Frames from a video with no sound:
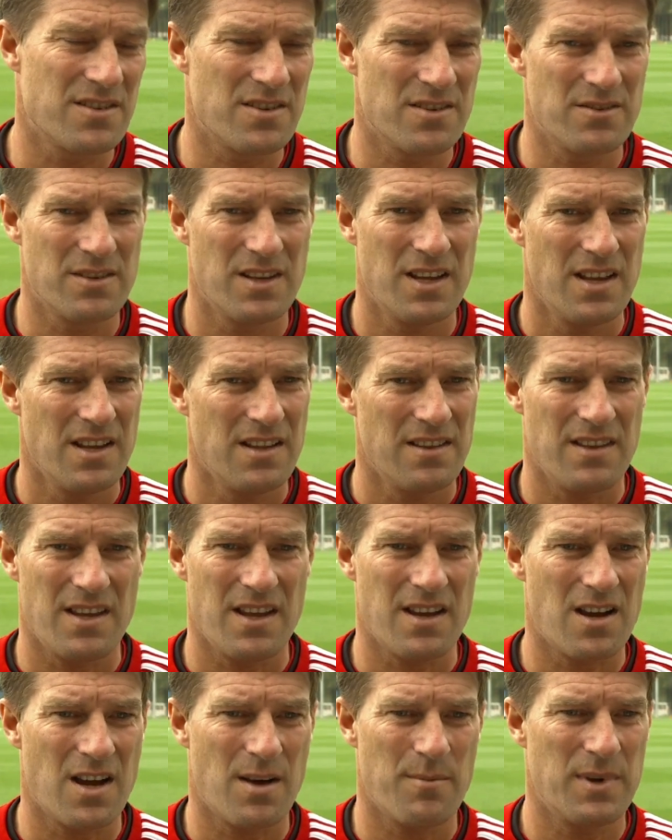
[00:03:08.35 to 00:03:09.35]
So
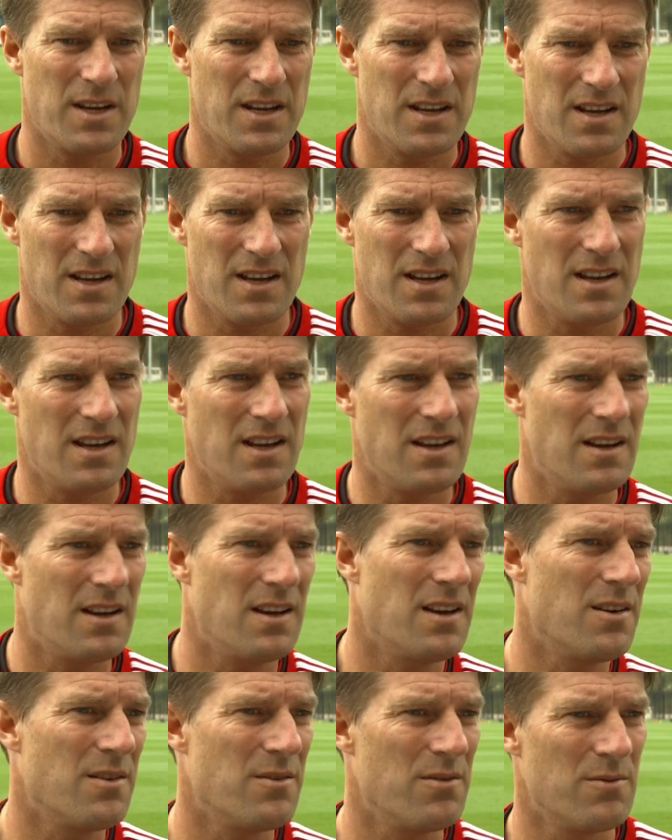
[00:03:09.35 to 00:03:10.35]
they're coming
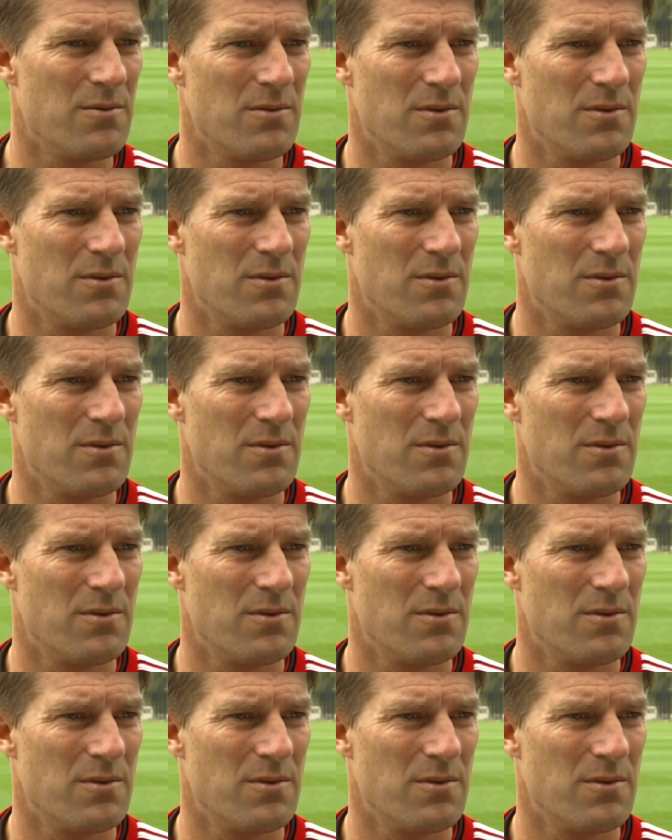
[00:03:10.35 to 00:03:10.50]
uh,